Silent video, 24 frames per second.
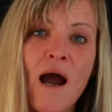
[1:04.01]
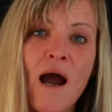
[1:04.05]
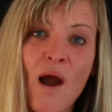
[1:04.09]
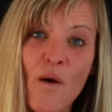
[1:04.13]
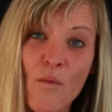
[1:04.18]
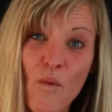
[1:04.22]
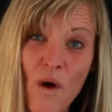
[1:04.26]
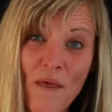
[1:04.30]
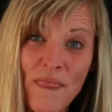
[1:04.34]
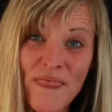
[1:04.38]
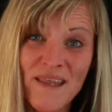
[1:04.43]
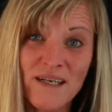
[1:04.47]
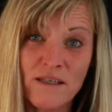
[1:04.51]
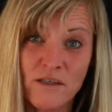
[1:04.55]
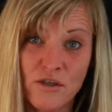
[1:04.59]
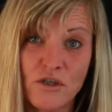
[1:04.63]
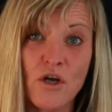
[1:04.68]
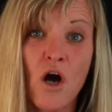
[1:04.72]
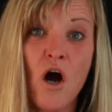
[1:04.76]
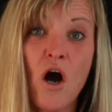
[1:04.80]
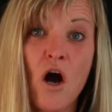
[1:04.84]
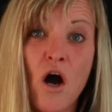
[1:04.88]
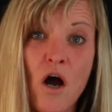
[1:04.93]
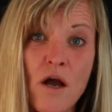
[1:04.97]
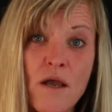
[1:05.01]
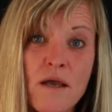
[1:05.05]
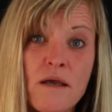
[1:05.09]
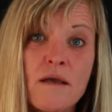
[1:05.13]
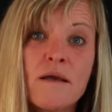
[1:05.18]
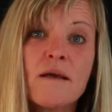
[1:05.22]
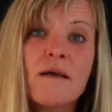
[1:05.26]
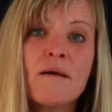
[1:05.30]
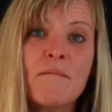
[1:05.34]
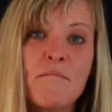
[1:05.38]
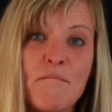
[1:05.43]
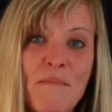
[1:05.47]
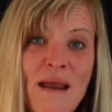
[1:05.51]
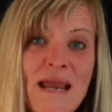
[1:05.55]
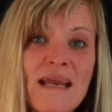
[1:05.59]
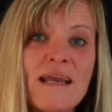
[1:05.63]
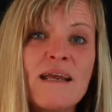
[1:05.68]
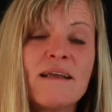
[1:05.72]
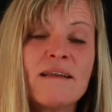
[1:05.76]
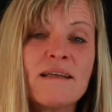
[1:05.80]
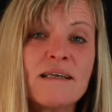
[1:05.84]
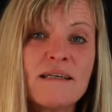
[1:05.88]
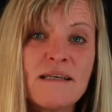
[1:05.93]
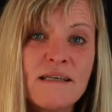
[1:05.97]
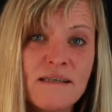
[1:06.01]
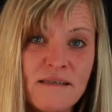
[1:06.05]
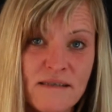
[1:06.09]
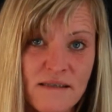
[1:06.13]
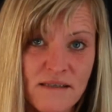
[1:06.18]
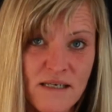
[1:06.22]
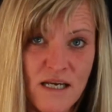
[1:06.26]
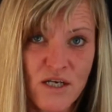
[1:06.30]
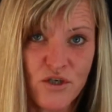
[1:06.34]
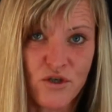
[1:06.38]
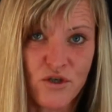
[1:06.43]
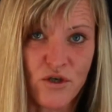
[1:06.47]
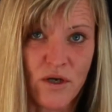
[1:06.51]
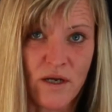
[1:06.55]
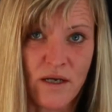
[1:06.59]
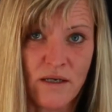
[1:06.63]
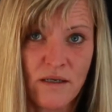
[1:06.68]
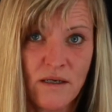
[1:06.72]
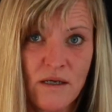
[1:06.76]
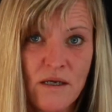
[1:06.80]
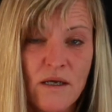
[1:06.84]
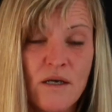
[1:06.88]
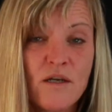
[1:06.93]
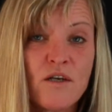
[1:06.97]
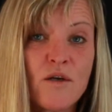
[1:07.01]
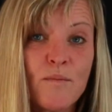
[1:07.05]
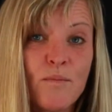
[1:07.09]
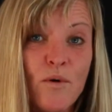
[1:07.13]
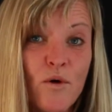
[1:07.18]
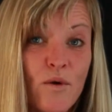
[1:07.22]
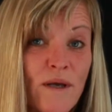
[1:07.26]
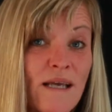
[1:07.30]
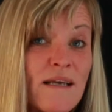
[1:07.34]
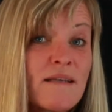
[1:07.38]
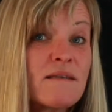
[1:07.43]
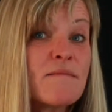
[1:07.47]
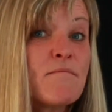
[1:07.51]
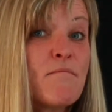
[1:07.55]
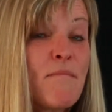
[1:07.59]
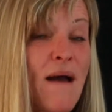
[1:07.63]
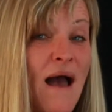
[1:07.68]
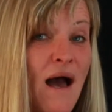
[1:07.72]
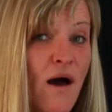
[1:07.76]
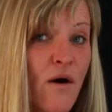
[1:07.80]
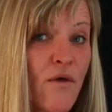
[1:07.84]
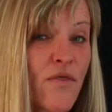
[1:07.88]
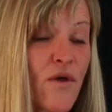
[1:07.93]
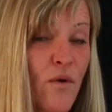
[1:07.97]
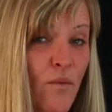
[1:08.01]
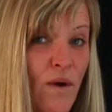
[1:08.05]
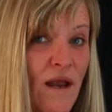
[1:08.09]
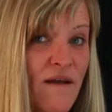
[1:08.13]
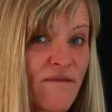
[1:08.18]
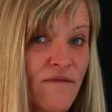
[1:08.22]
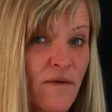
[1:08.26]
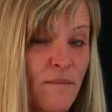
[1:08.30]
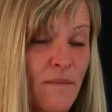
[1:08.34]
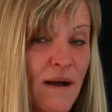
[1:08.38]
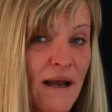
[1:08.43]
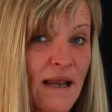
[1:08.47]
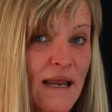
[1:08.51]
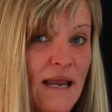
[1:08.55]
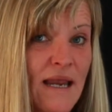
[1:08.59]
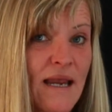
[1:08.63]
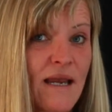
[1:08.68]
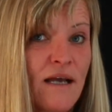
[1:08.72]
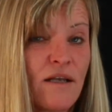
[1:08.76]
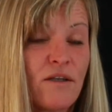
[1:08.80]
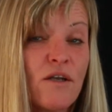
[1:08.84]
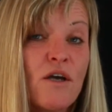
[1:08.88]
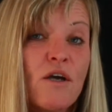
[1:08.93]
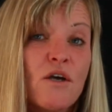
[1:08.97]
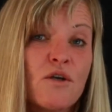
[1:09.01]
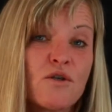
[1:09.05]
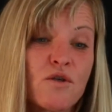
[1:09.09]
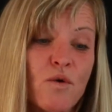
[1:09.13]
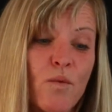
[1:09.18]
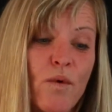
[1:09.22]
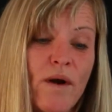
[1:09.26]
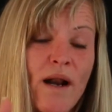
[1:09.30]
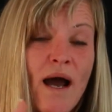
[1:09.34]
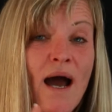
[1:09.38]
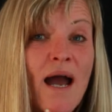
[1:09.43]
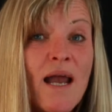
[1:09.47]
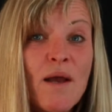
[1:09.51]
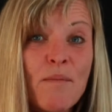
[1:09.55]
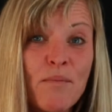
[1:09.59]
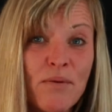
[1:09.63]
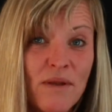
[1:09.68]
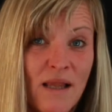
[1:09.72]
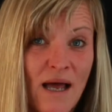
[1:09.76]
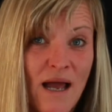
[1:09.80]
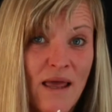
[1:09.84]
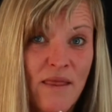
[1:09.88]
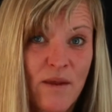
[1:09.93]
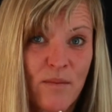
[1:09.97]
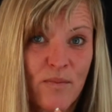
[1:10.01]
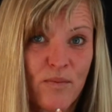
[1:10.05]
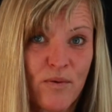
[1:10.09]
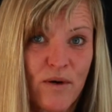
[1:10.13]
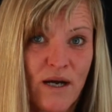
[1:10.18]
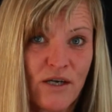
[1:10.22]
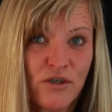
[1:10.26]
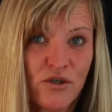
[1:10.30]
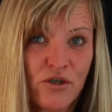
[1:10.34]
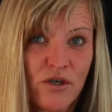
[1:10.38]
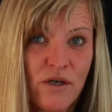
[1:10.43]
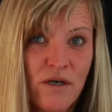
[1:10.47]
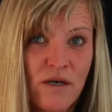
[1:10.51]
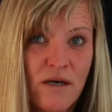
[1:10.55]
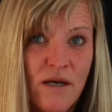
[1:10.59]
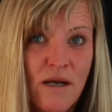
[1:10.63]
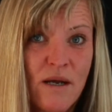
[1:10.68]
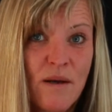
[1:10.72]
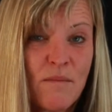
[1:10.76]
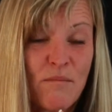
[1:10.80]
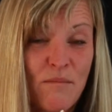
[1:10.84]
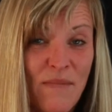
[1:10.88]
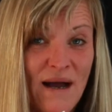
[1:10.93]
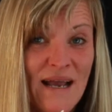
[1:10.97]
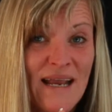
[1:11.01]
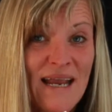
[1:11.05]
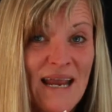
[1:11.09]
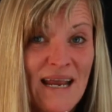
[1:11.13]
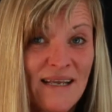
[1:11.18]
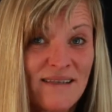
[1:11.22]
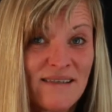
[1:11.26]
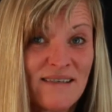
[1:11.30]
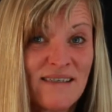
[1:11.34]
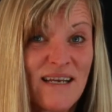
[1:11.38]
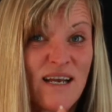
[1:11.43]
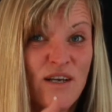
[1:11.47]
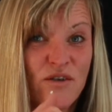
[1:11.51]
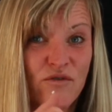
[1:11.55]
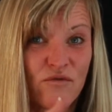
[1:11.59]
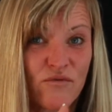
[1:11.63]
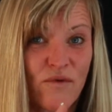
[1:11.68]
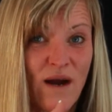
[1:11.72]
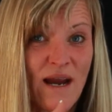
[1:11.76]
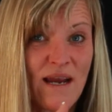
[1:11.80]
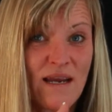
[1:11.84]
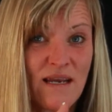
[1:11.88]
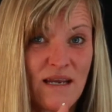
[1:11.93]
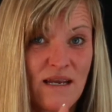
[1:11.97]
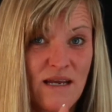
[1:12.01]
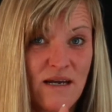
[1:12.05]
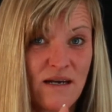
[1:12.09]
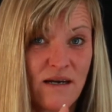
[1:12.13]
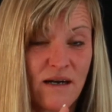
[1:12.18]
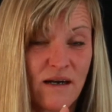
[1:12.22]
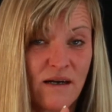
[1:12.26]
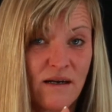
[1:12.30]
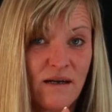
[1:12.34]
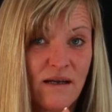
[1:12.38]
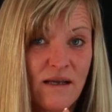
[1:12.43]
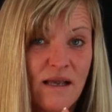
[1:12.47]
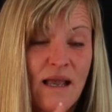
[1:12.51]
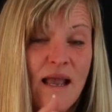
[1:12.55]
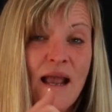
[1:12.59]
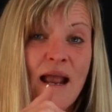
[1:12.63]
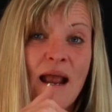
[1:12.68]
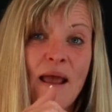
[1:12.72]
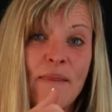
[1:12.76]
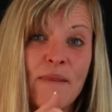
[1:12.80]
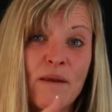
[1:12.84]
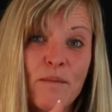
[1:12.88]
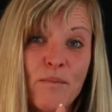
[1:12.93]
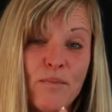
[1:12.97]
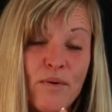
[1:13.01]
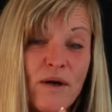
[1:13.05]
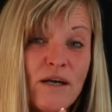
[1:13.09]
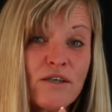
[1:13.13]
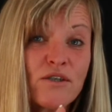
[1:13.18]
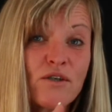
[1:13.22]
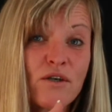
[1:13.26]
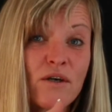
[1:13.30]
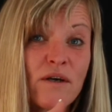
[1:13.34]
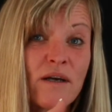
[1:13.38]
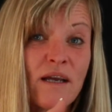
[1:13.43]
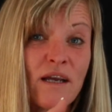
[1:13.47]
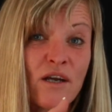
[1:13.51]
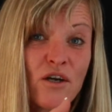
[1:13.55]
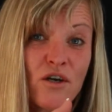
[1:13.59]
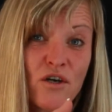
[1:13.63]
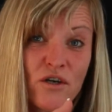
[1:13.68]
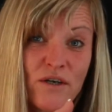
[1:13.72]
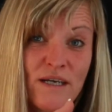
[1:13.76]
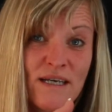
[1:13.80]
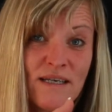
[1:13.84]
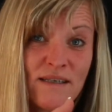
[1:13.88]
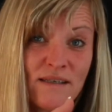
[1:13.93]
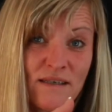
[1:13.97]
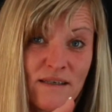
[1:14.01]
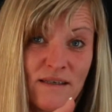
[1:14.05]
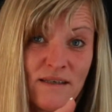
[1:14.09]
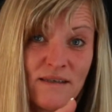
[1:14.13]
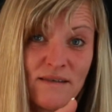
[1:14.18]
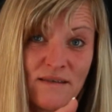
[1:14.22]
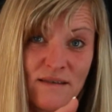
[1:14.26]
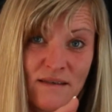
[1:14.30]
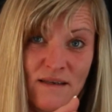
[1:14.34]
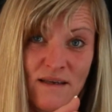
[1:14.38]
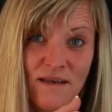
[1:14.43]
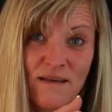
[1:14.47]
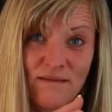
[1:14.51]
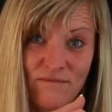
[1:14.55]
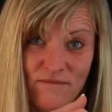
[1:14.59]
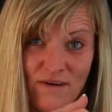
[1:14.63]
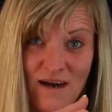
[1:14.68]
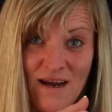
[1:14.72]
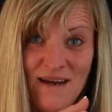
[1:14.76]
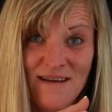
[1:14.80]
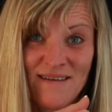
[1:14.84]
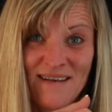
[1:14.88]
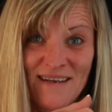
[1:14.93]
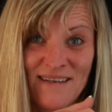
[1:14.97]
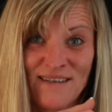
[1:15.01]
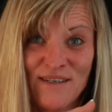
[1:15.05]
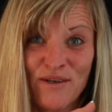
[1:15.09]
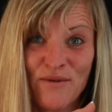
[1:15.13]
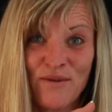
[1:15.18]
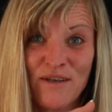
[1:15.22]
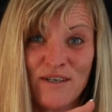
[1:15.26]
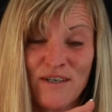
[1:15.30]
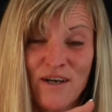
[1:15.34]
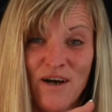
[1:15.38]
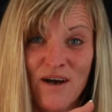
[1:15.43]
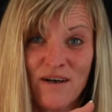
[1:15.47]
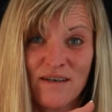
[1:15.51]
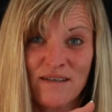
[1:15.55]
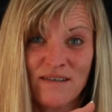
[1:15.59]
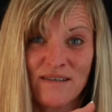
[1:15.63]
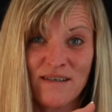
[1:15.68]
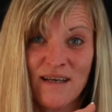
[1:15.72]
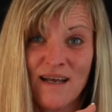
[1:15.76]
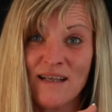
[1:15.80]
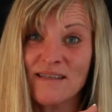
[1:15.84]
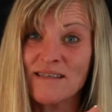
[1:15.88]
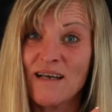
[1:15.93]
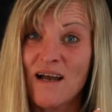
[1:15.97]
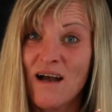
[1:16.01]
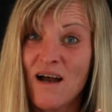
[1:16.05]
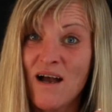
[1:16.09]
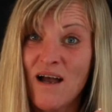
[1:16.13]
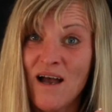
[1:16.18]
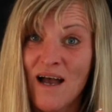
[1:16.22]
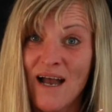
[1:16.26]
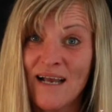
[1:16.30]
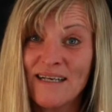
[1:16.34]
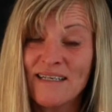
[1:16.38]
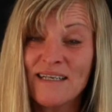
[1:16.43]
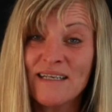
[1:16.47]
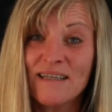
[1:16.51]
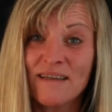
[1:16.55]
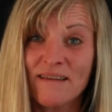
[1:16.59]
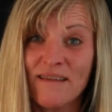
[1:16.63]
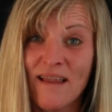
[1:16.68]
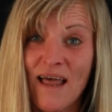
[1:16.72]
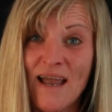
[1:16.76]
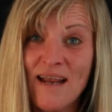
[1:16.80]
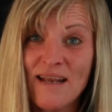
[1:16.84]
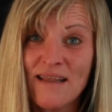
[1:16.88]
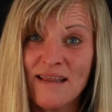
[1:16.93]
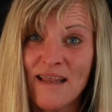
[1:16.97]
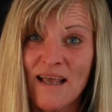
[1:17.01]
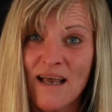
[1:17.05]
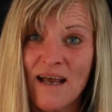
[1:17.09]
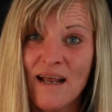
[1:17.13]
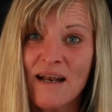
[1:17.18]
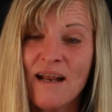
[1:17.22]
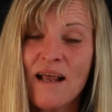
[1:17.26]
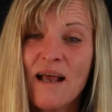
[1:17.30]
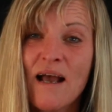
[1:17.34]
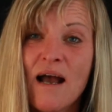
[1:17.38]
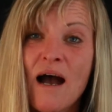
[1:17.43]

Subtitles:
I want the dog making the decision to pull his mouth away from my hand. So when I apply the pressure, my hand stays right here. And the pressure increases, right, until the dog decides, I didn't like that.